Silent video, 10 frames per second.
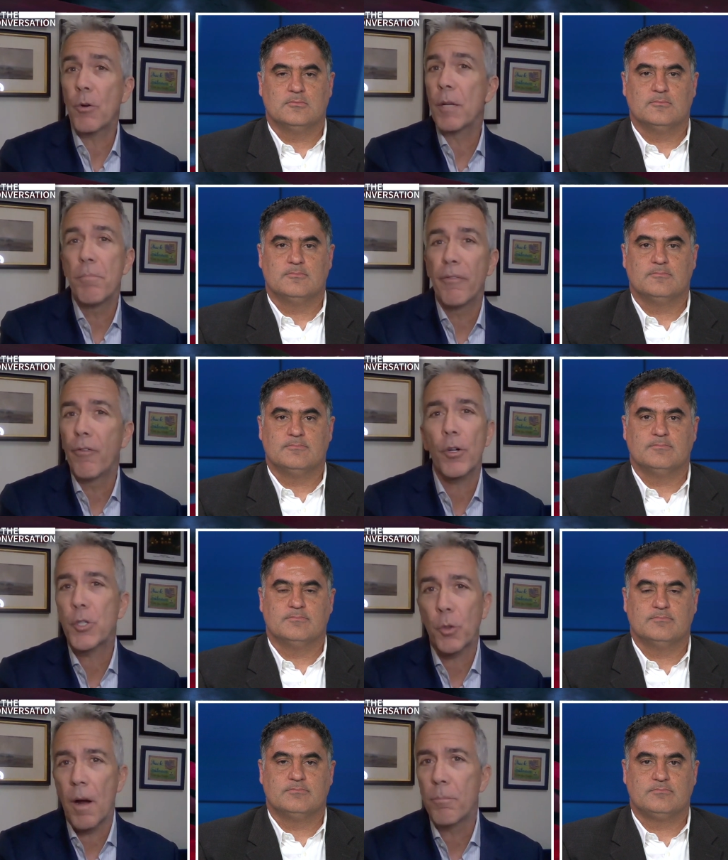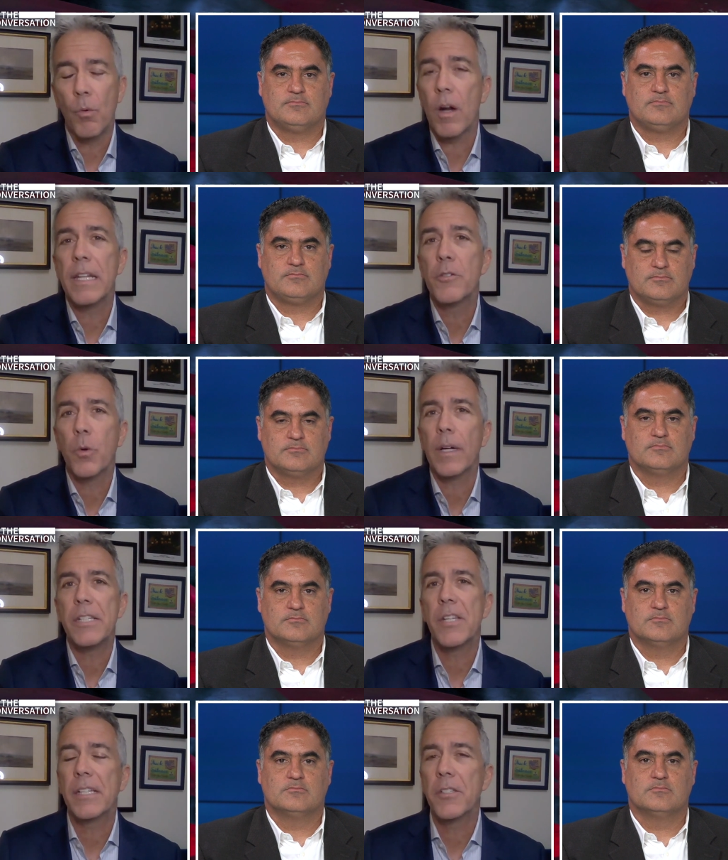Speaker 1: broken before Trump won in
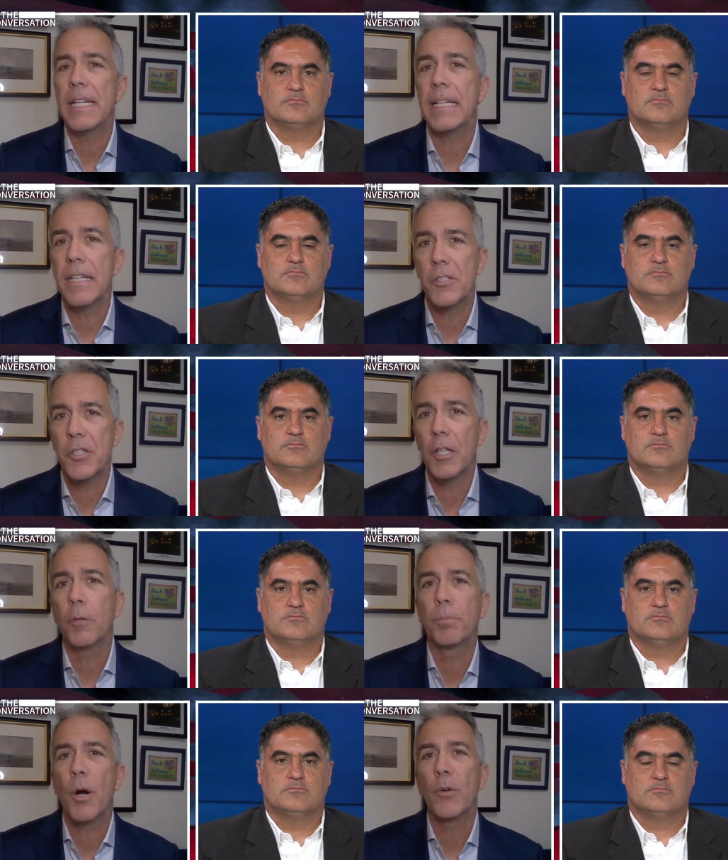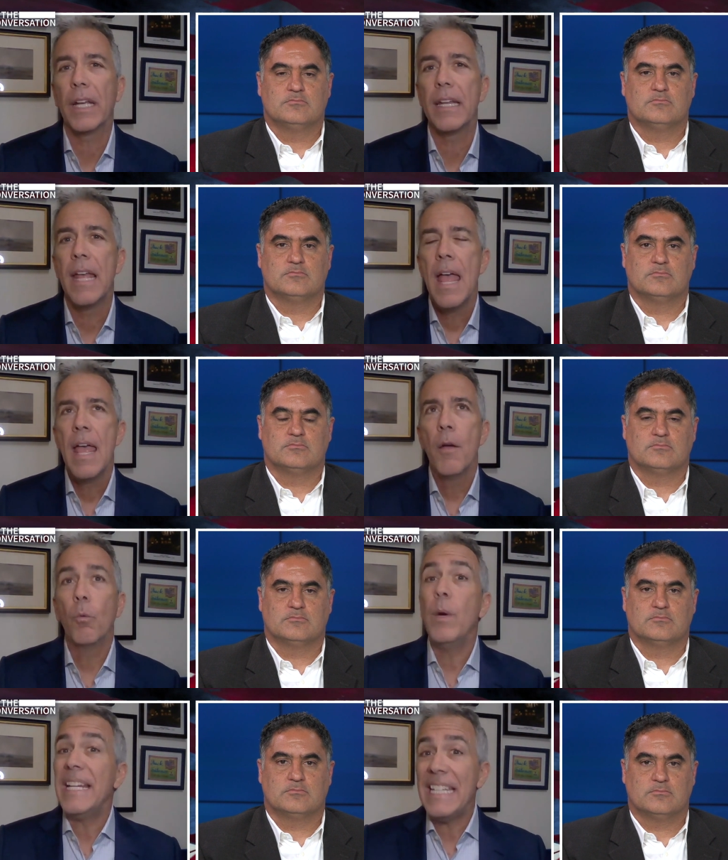2016. It's still broken.
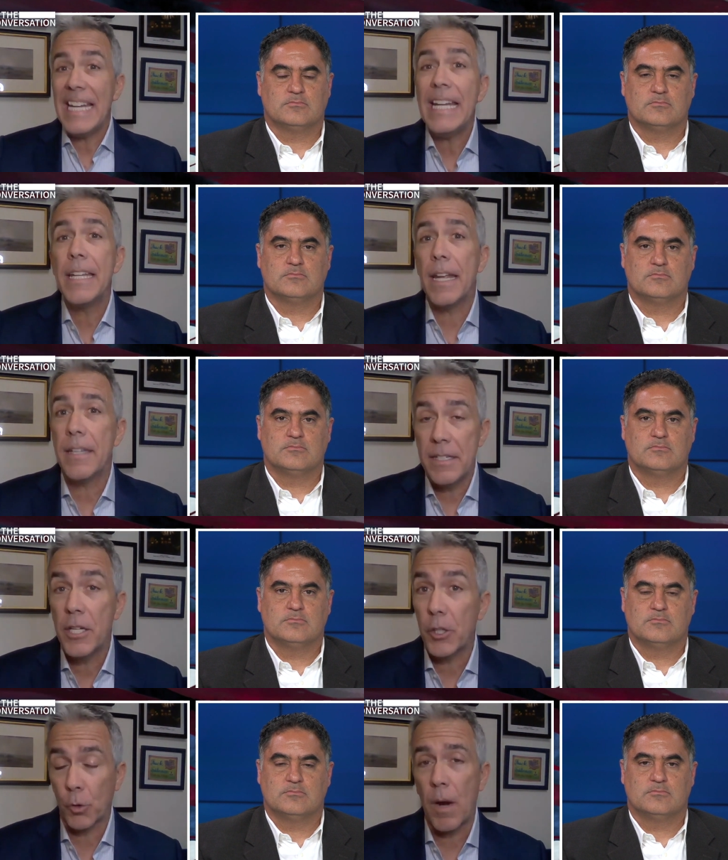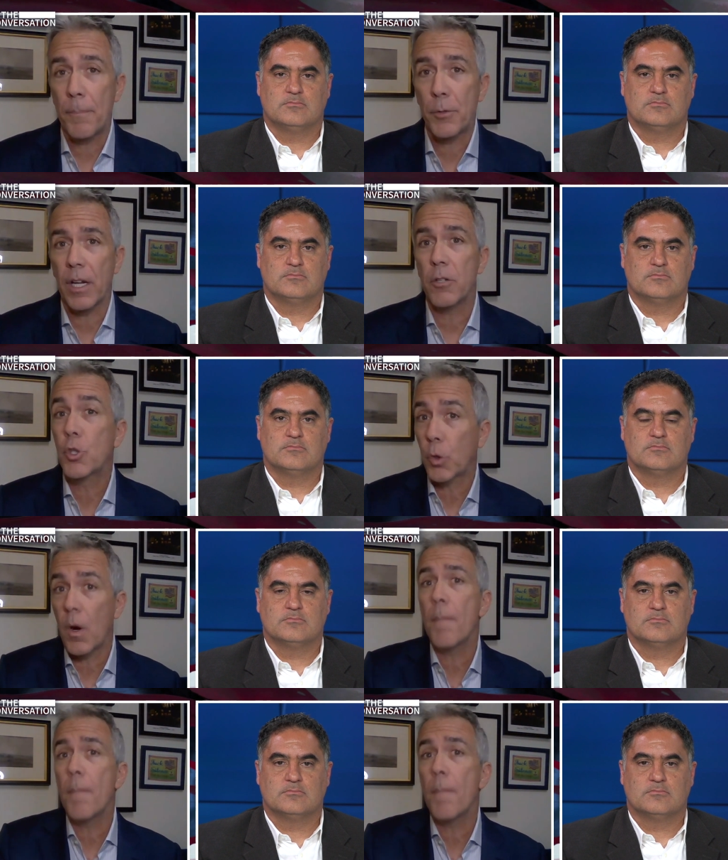We needed disruption.